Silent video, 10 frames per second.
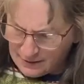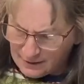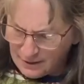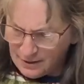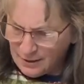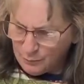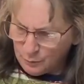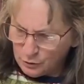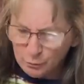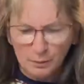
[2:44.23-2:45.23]
And then
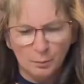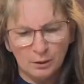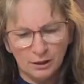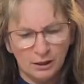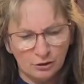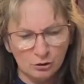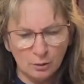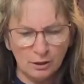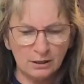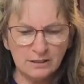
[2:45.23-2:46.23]
once we put it into
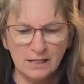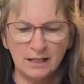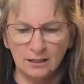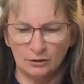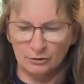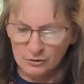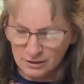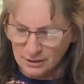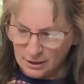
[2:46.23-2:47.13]
our containers,